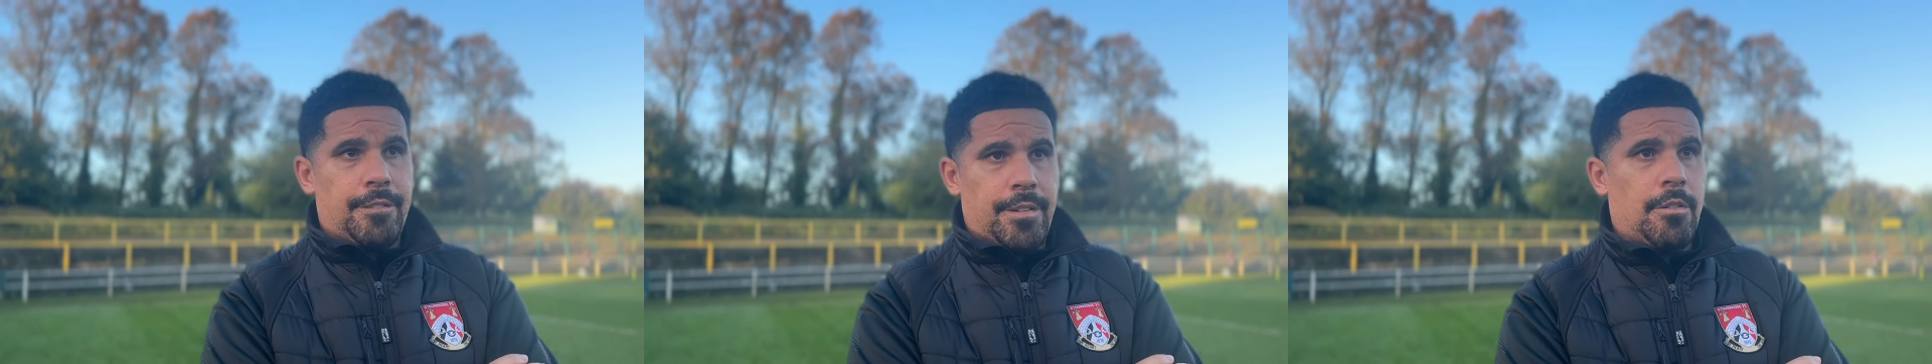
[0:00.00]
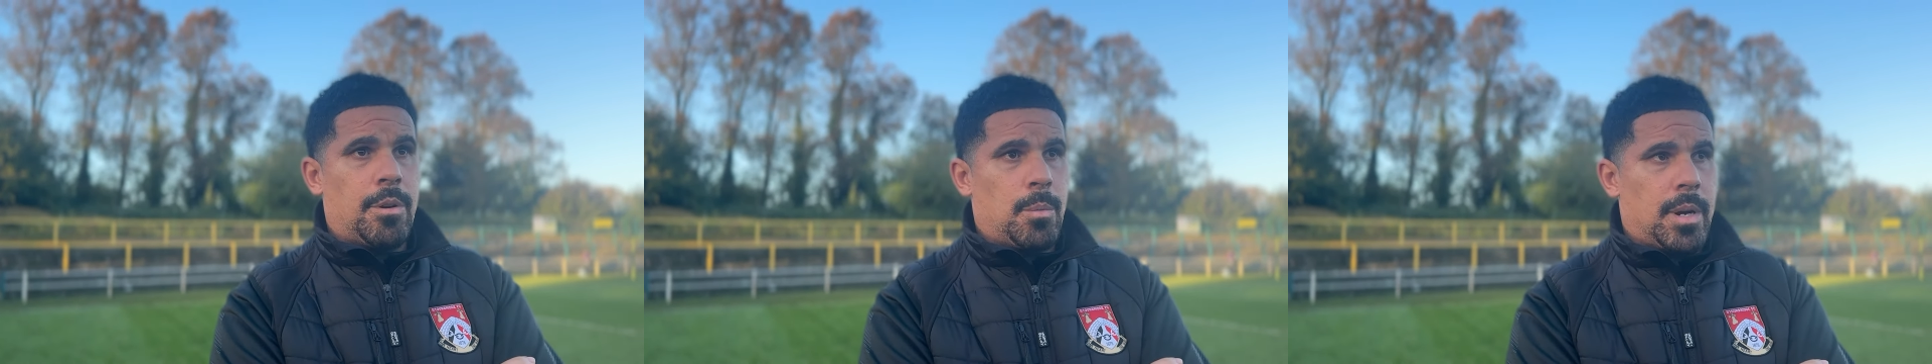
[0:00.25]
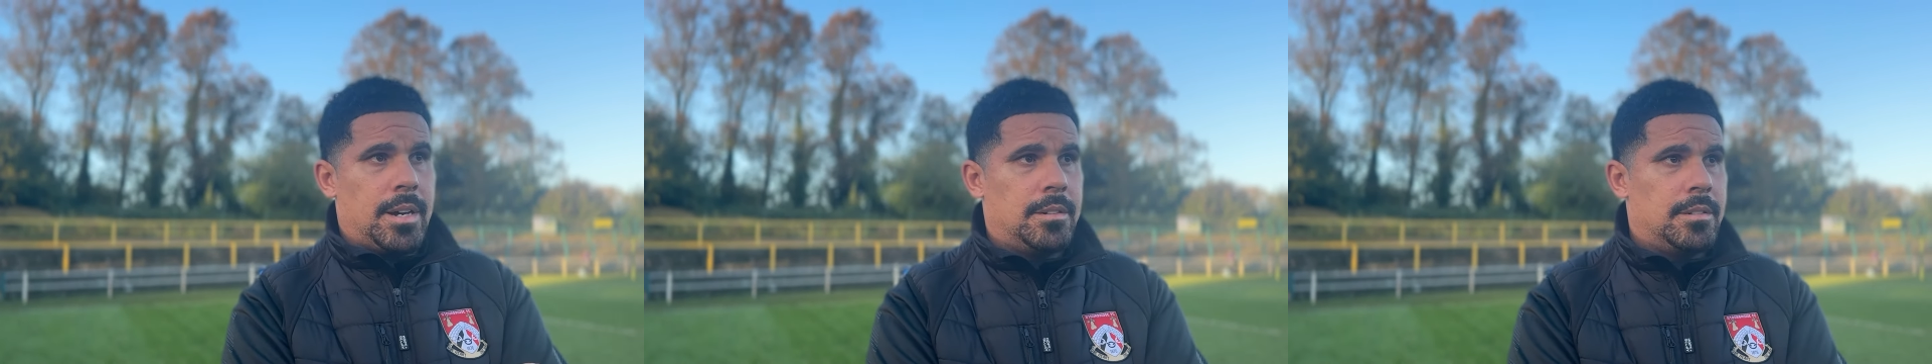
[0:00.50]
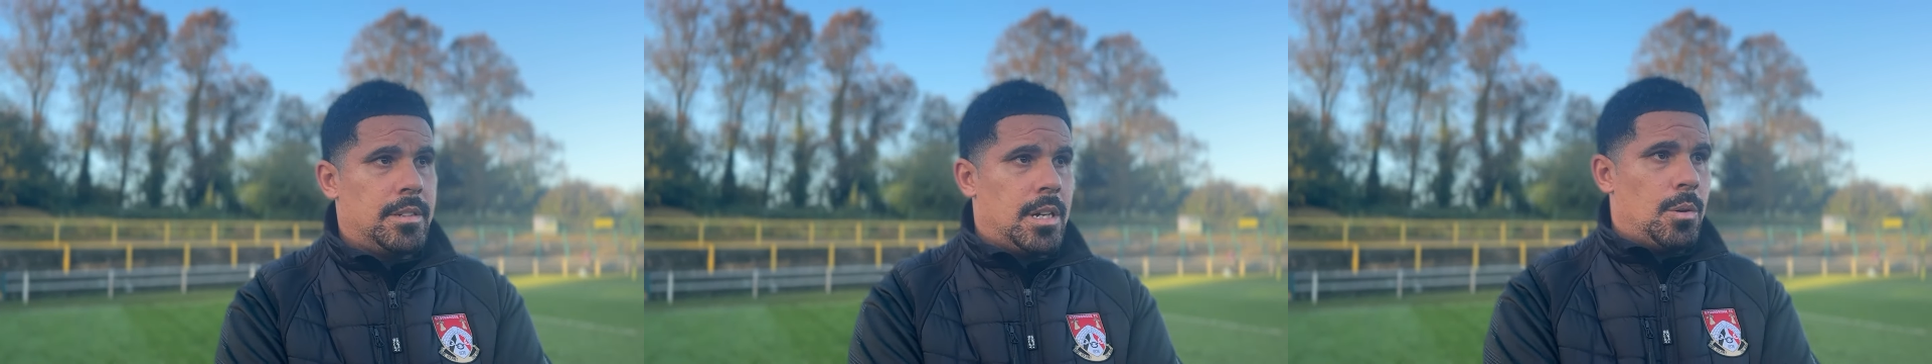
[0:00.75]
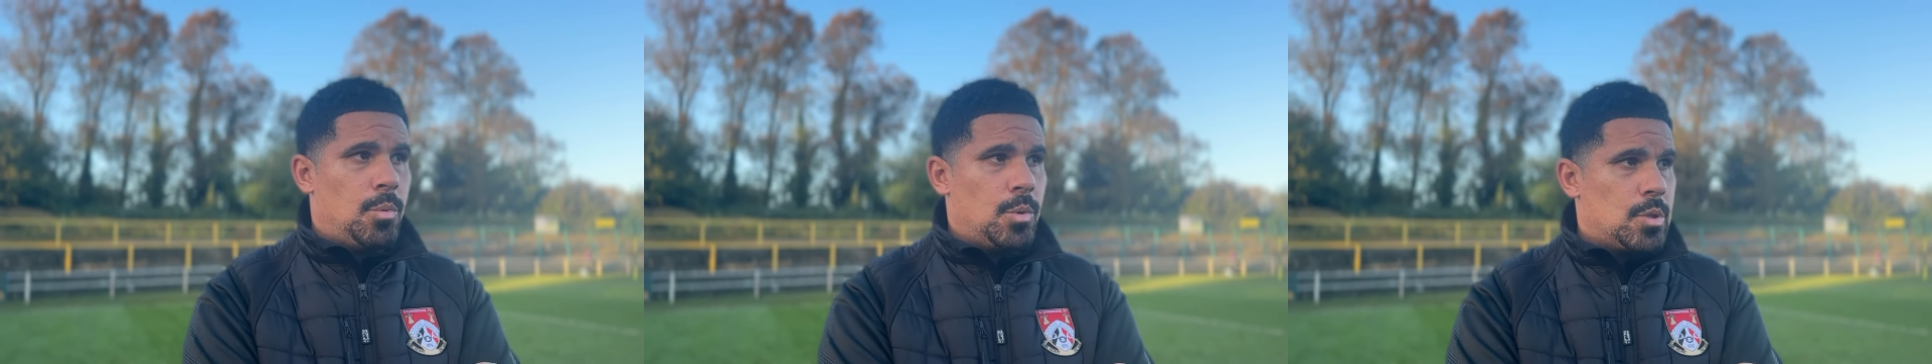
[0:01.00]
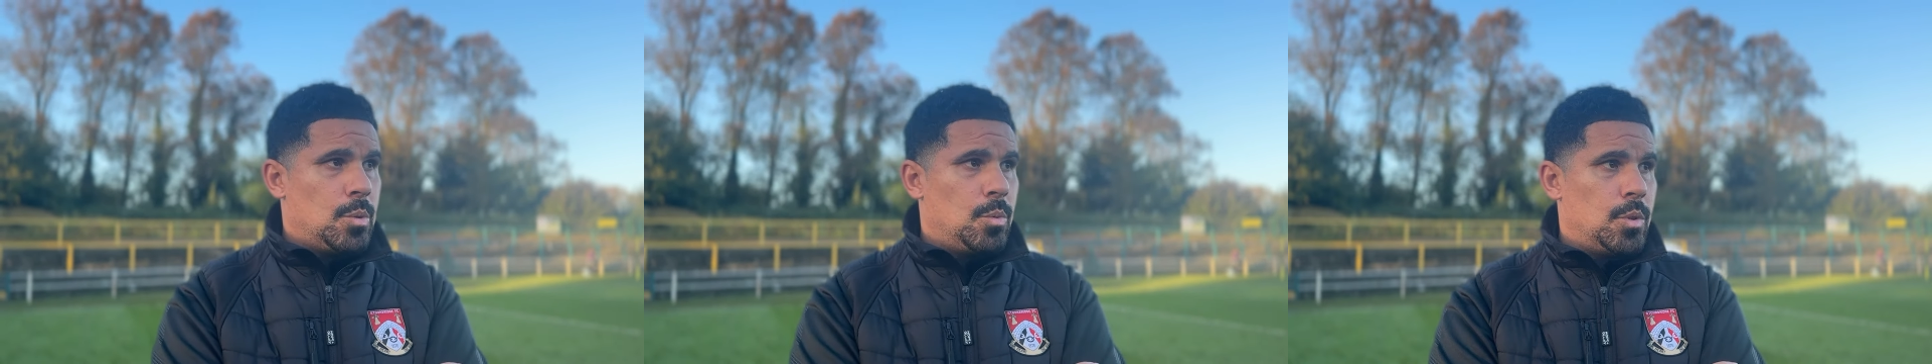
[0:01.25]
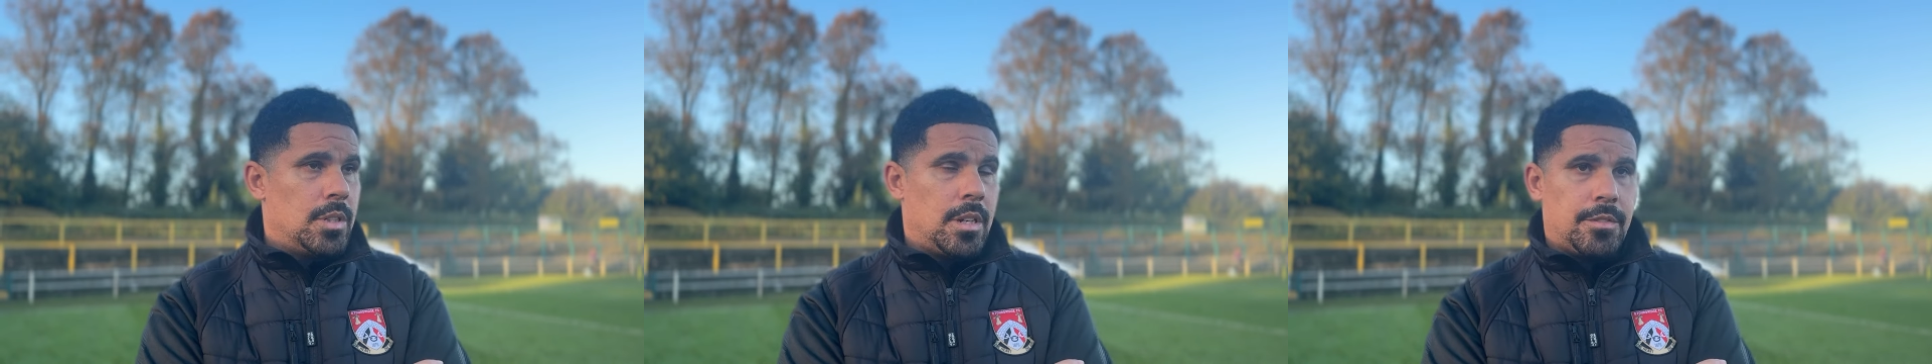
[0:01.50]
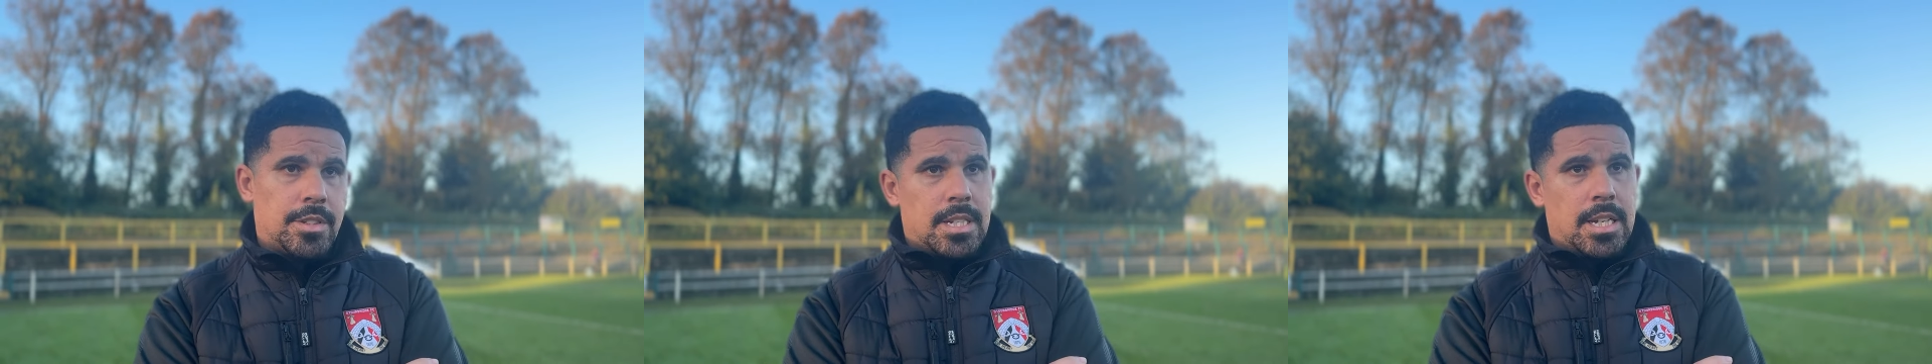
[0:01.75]
very well at Walserwood, and
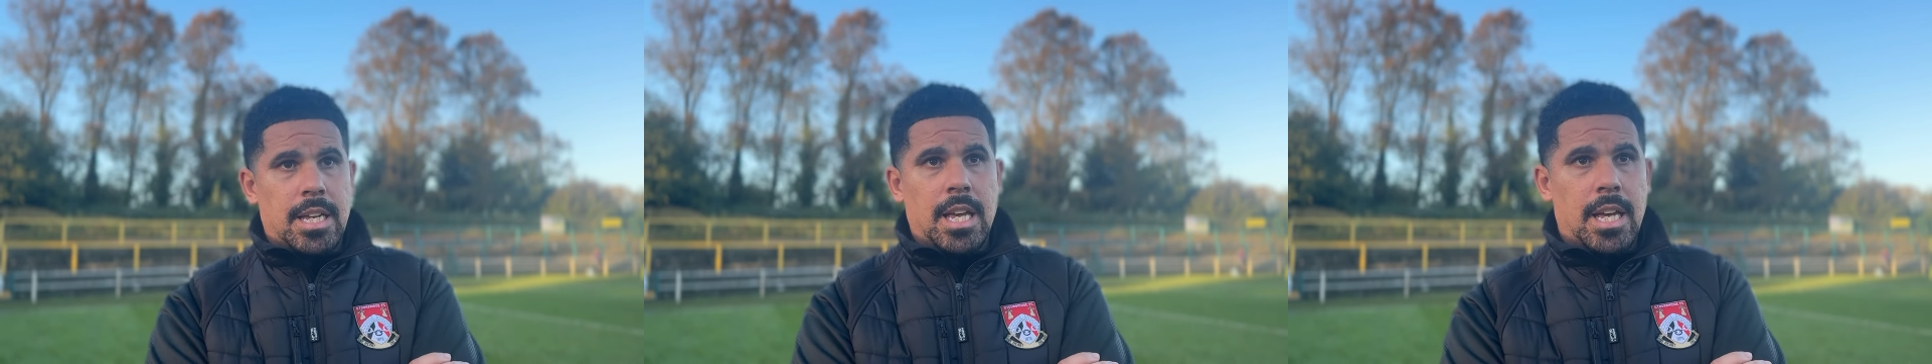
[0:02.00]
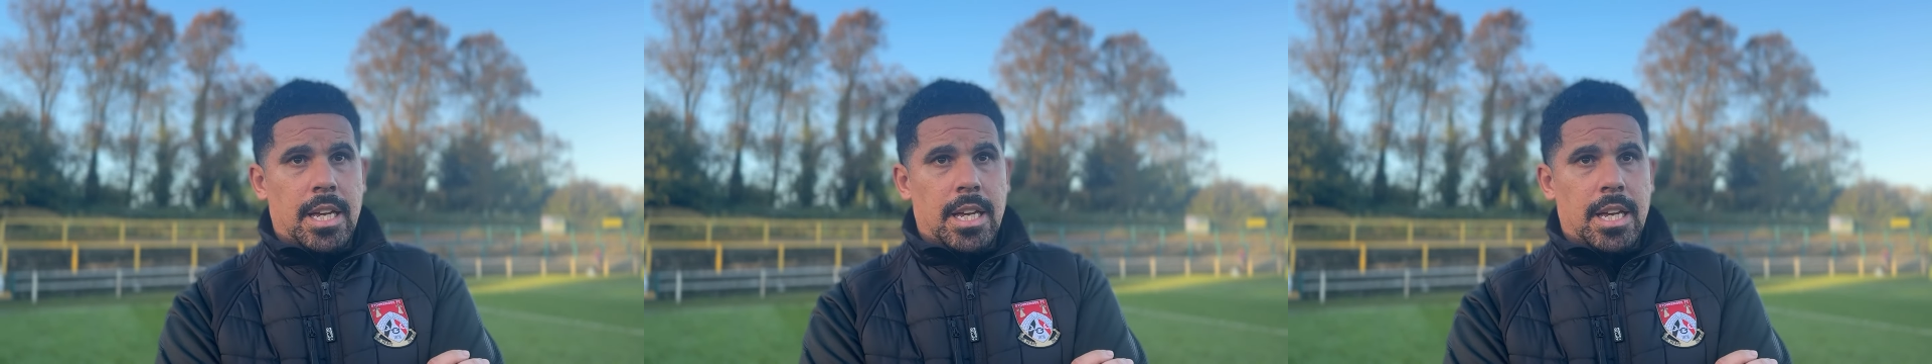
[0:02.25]
obviously,